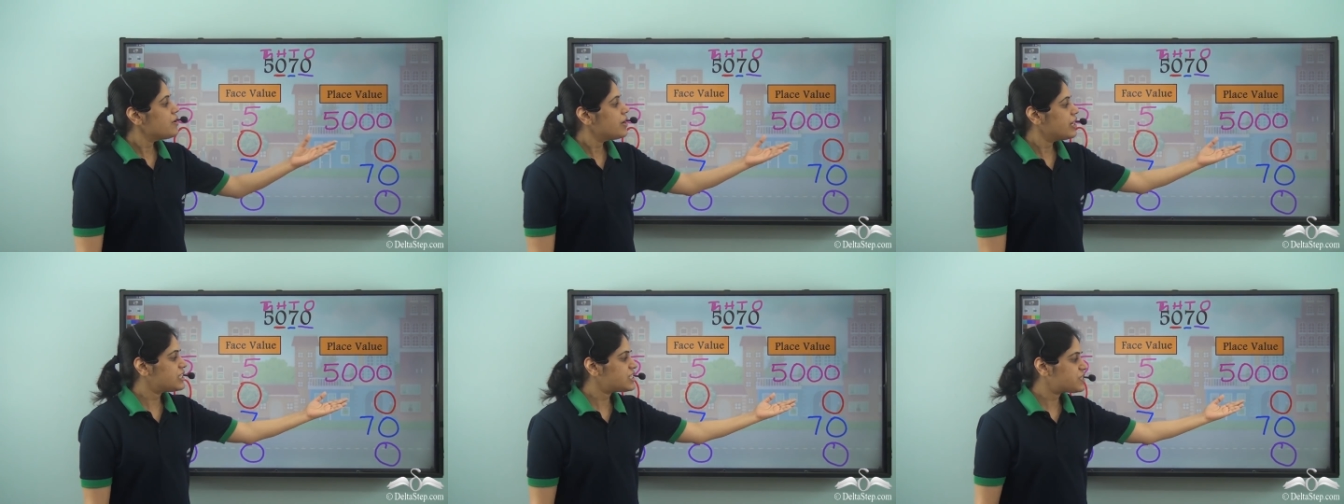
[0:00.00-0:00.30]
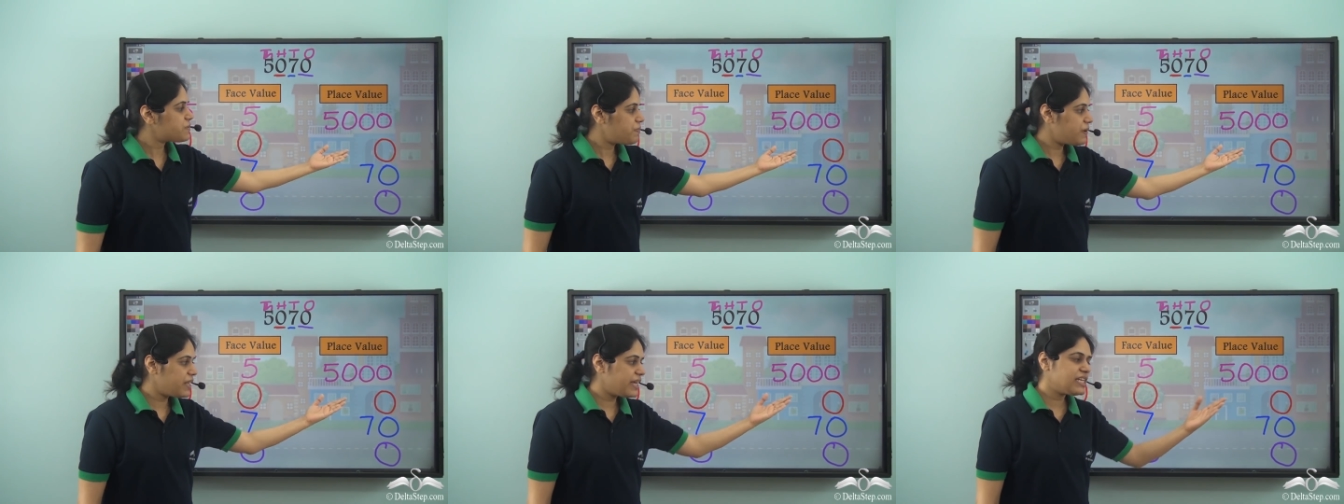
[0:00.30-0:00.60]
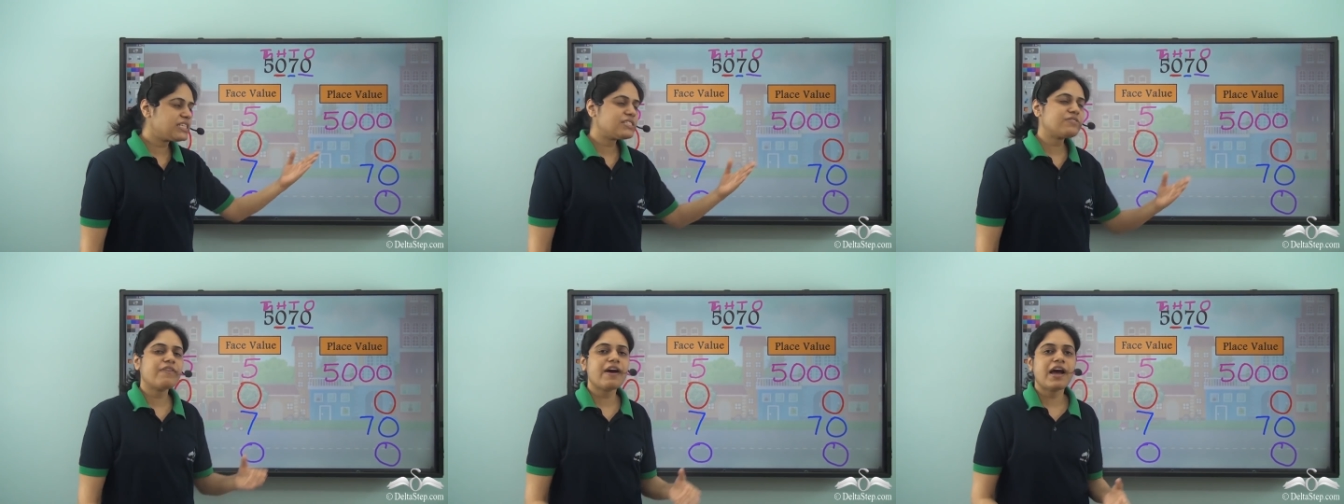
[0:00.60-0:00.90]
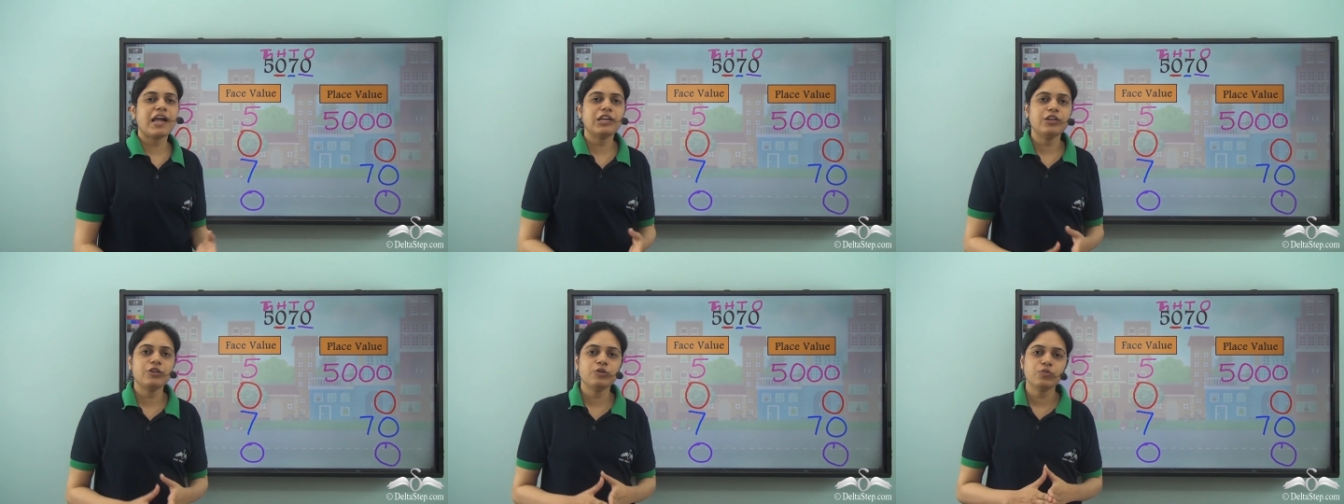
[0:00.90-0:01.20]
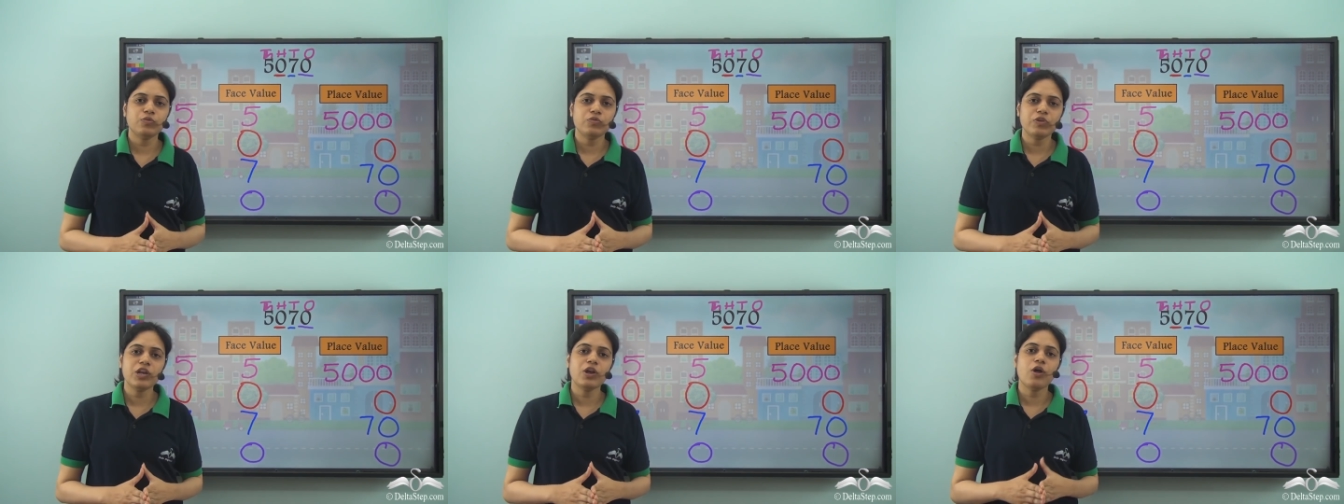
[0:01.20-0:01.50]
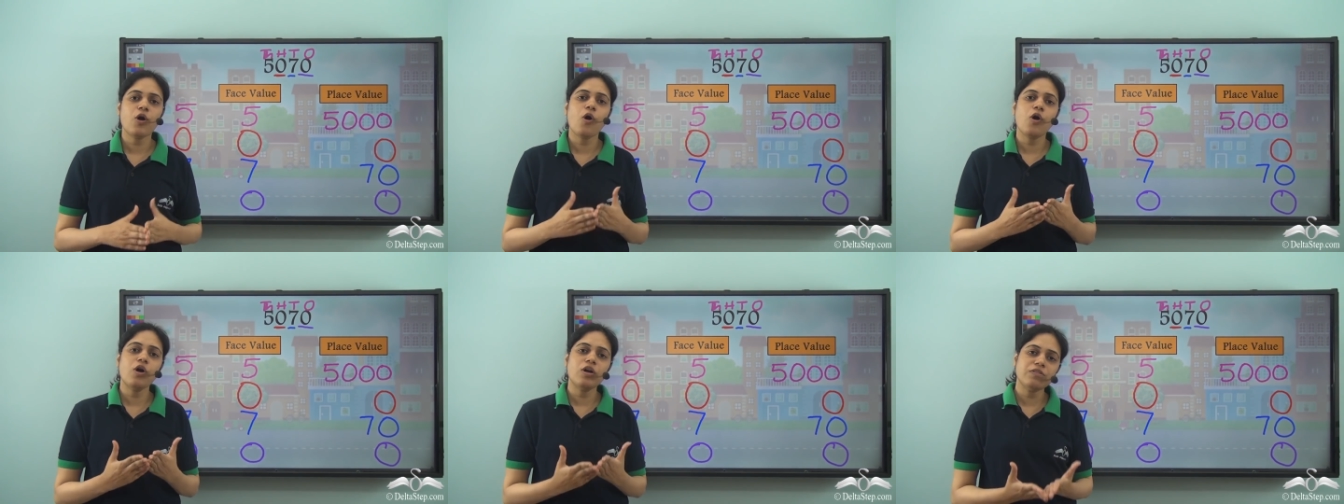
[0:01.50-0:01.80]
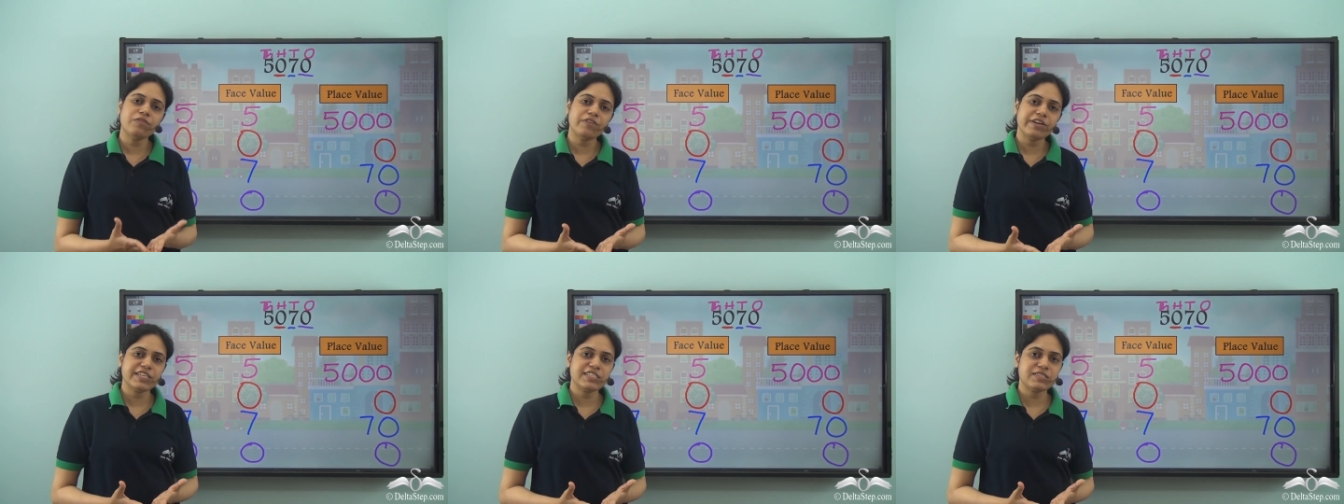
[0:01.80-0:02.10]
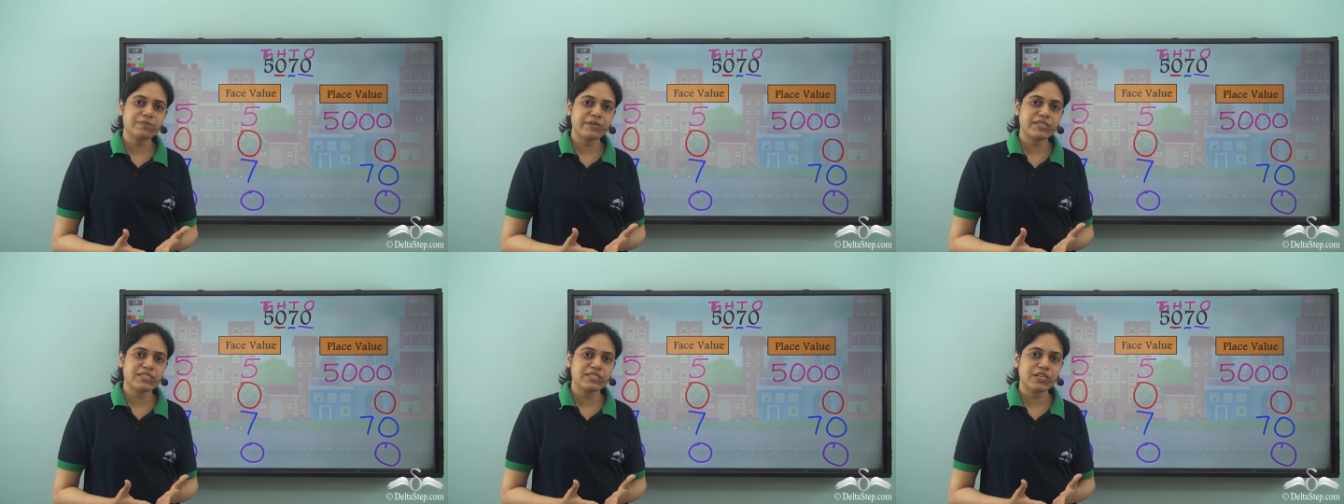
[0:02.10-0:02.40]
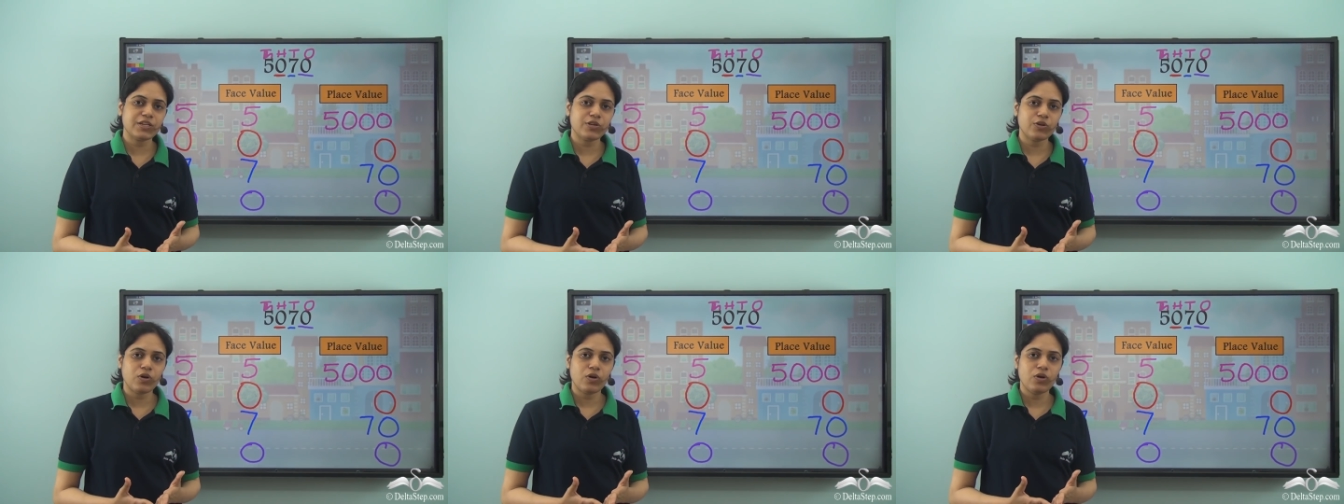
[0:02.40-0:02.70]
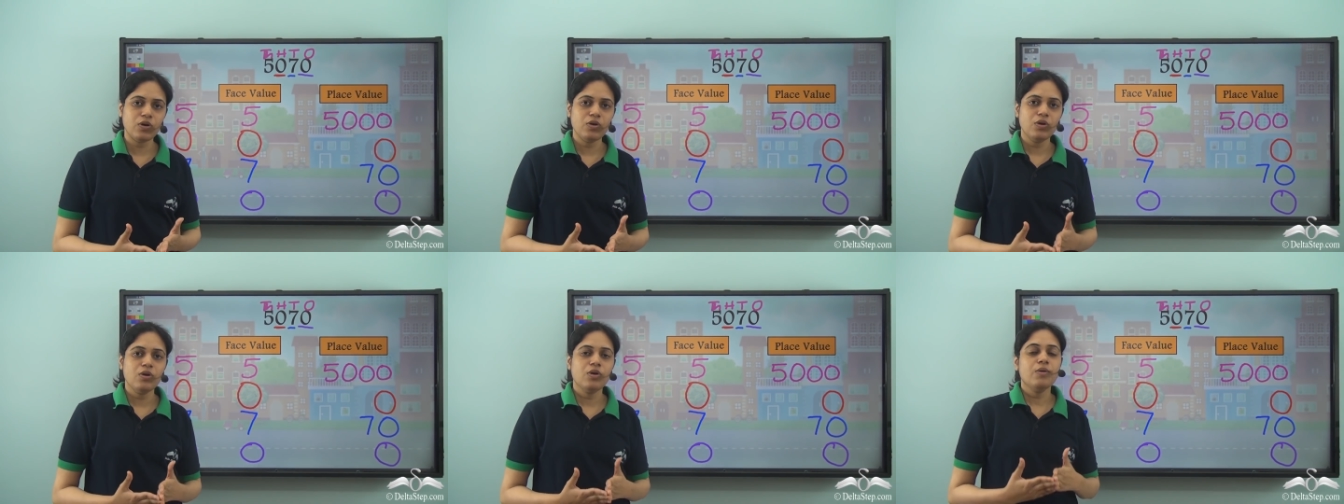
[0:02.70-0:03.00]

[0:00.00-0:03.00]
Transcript: its place value will always be 0